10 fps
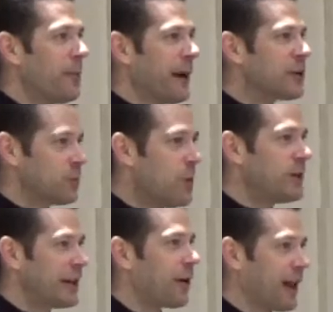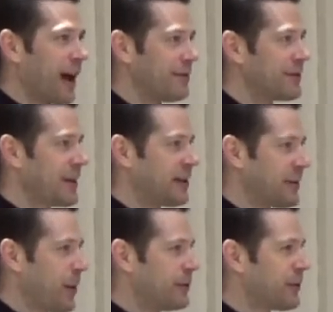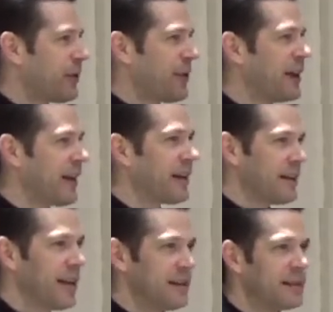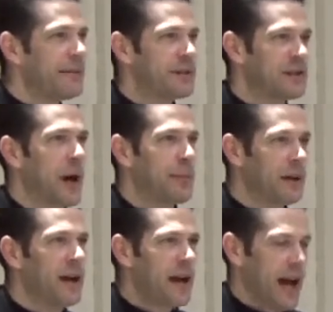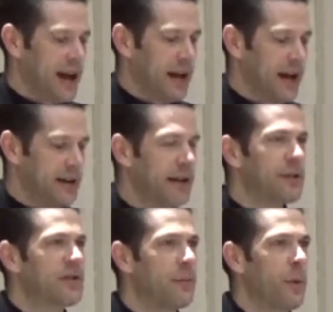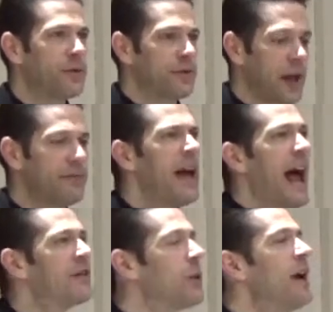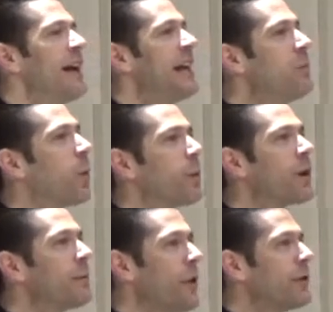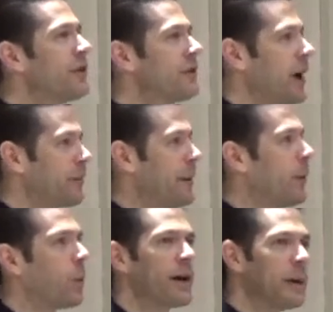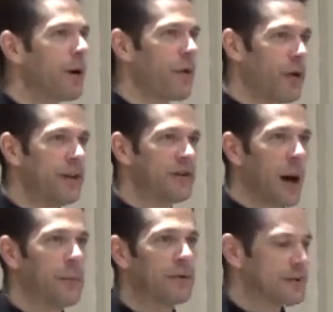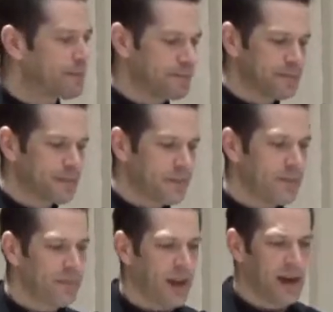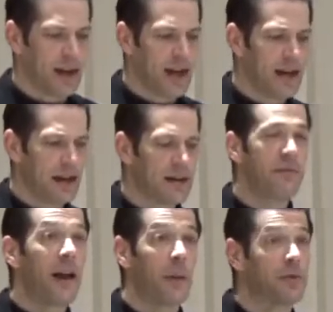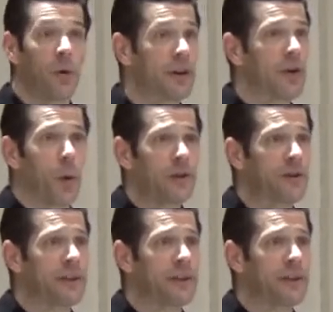the biggest wound in our lives, as opposed to the thing that lifts us up and gives us the most life. And so he worked with all these young people, working with all these couples. He developed over the course